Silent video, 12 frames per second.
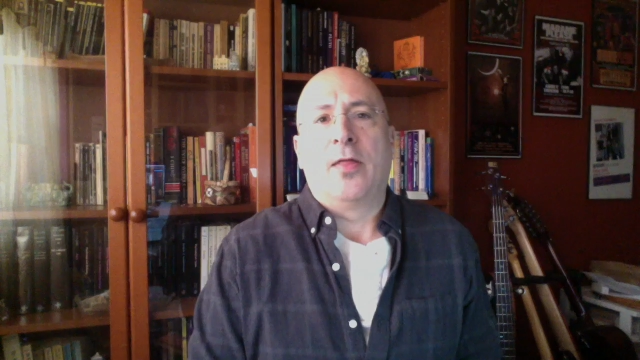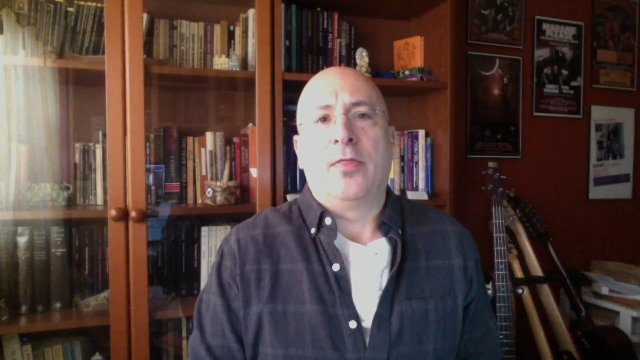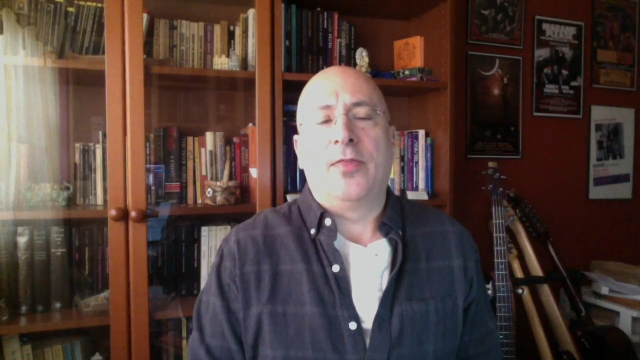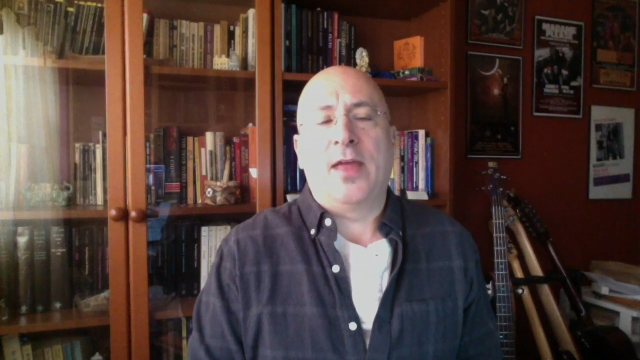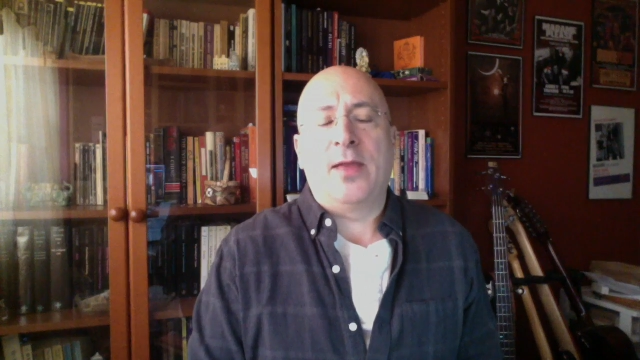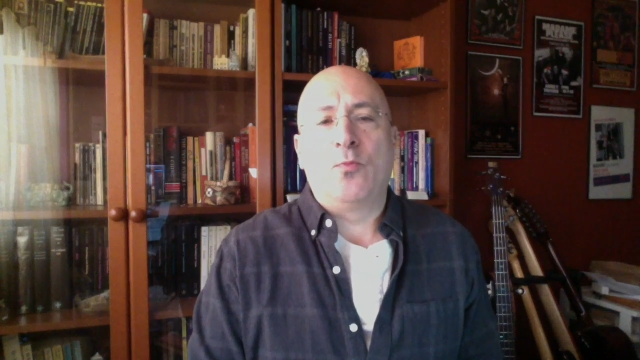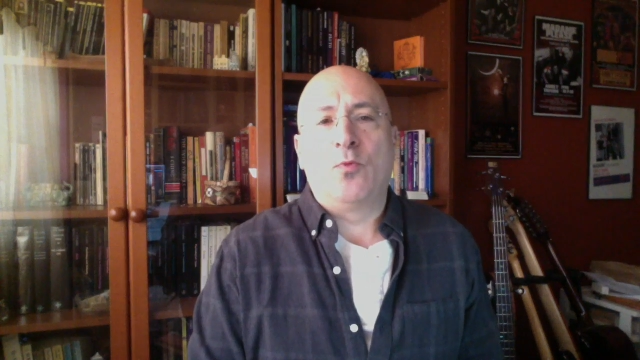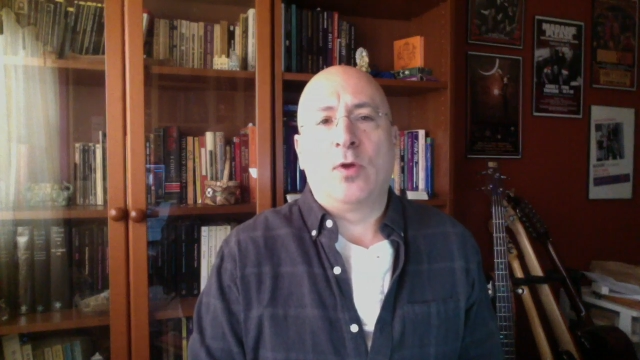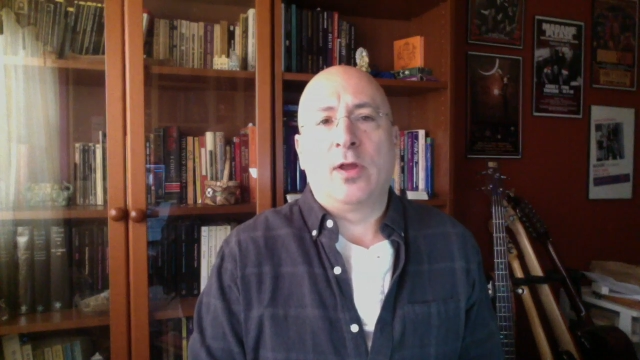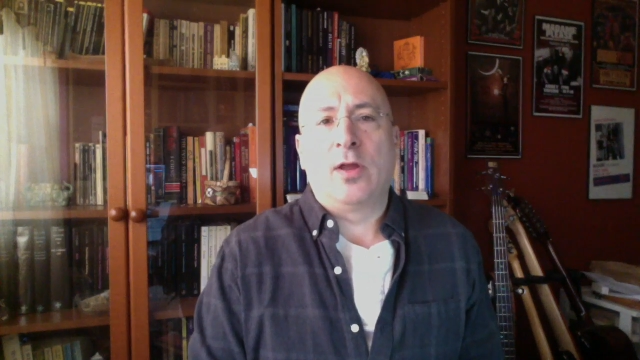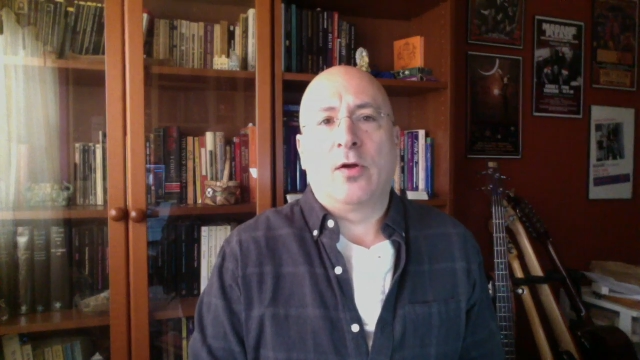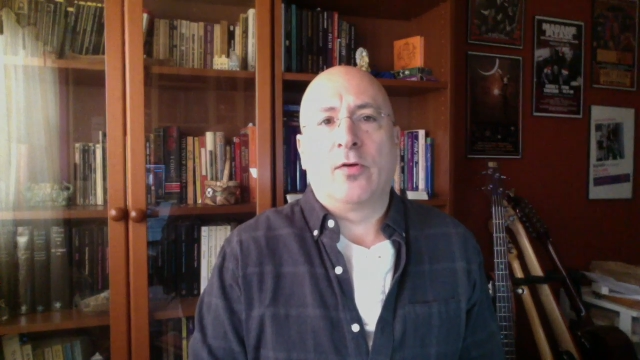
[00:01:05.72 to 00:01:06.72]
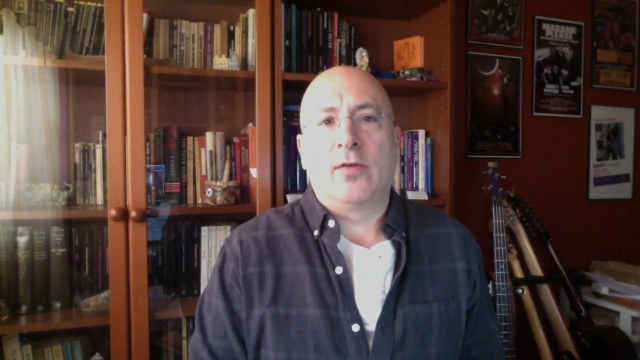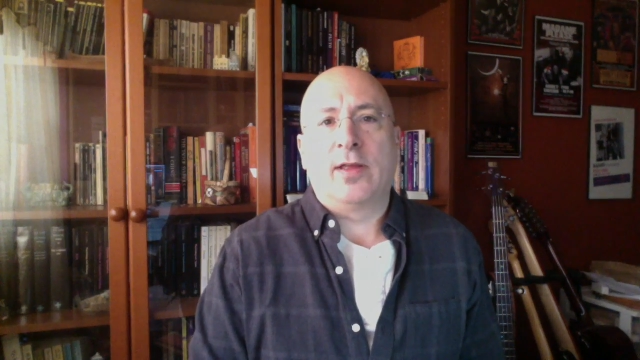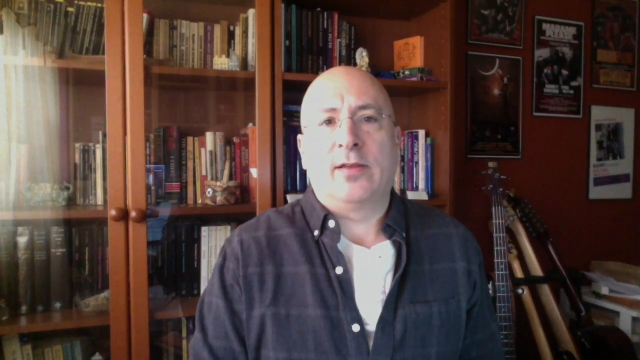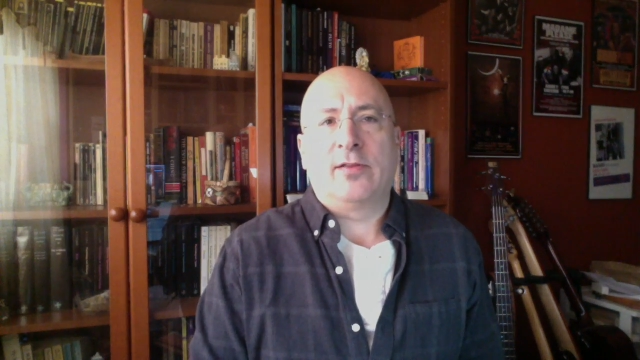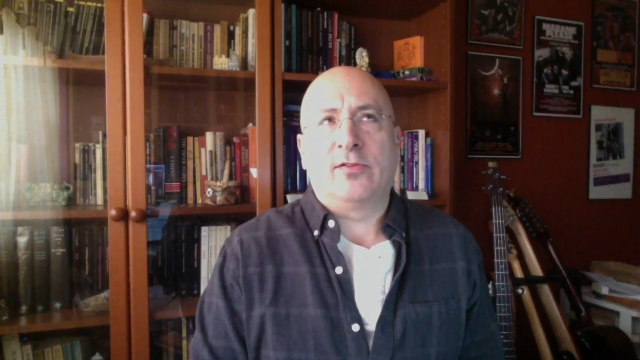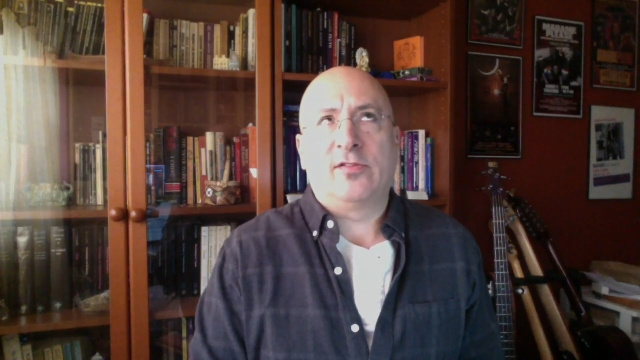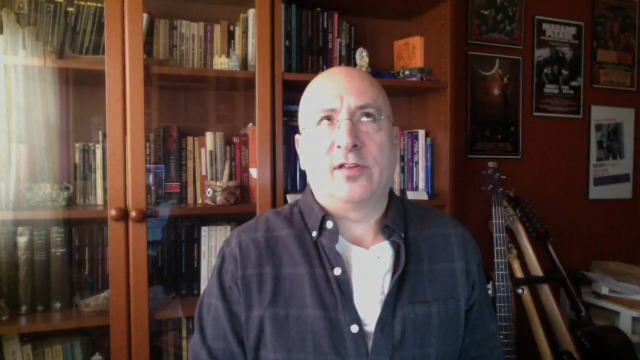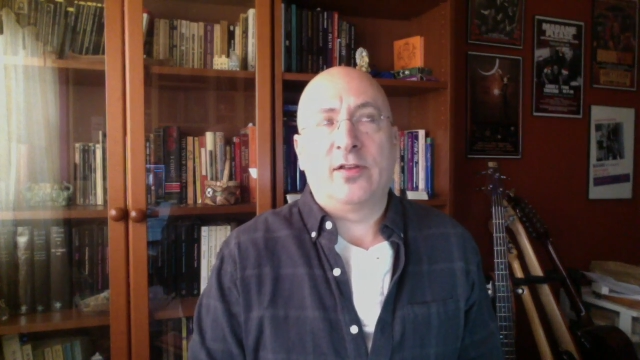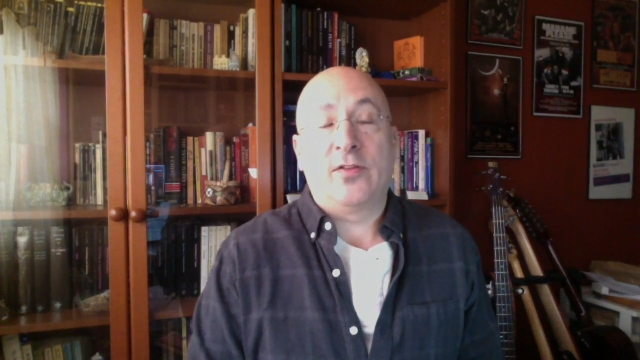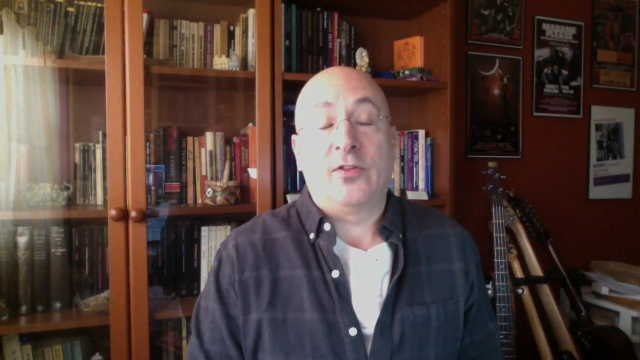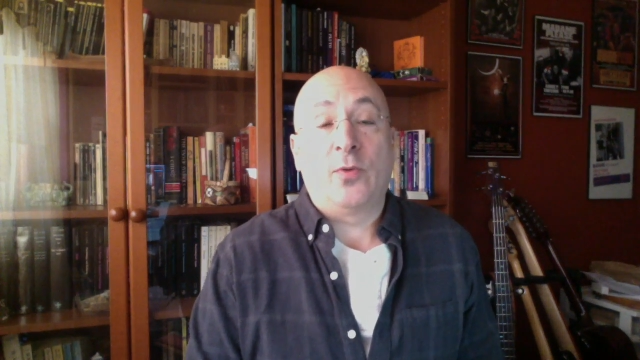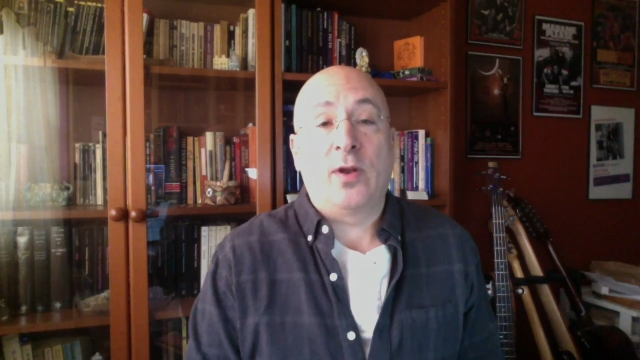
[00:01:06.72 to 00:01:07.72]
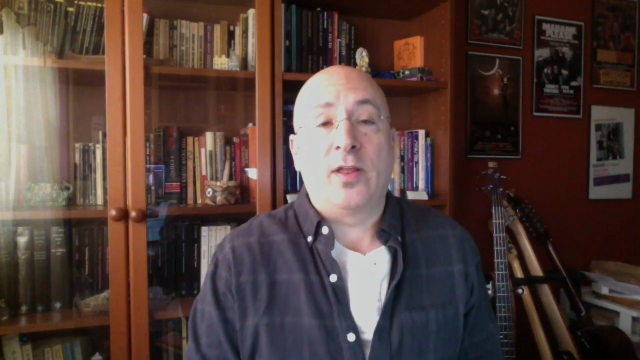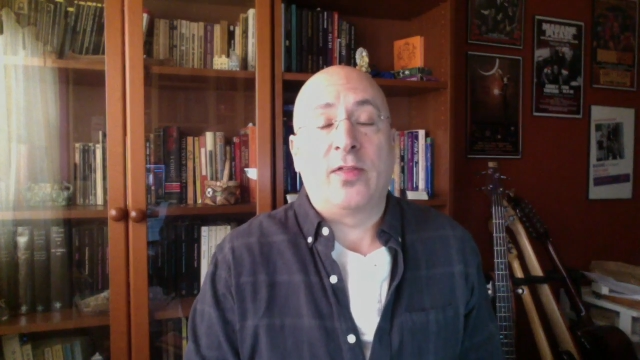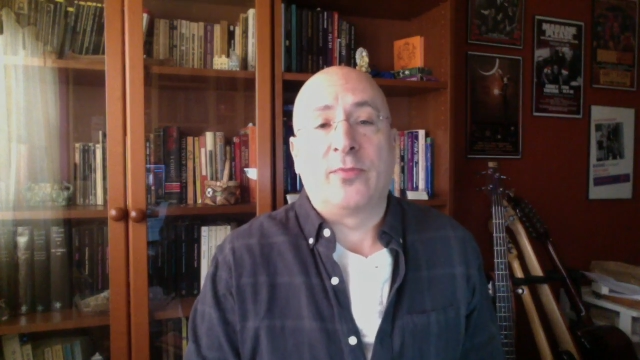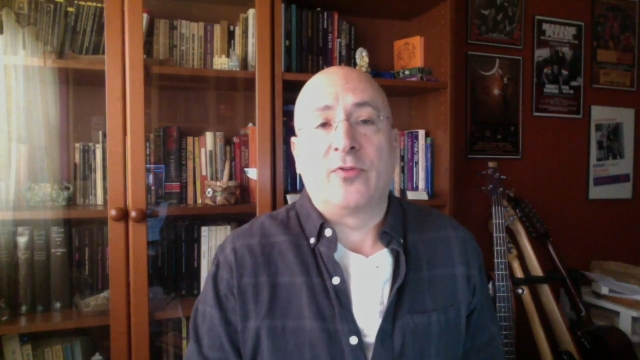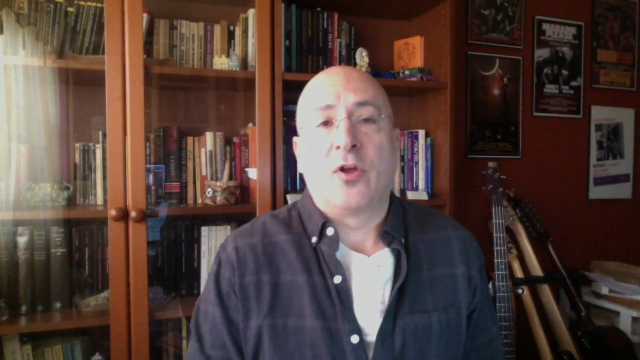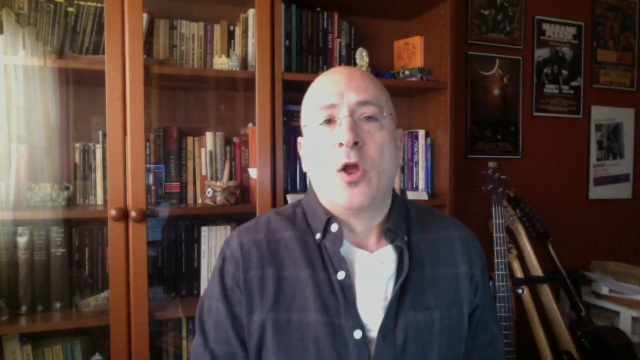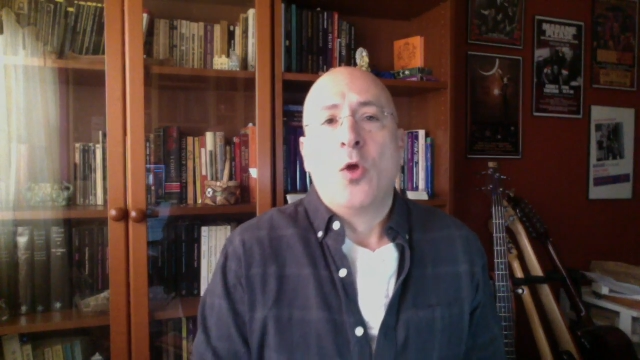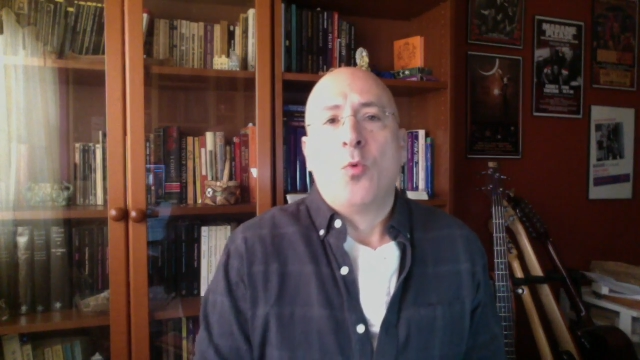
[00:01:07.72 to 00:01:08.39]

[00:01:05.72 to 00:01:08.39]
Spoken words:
then we are in Sunday the 20th. I'm sorry.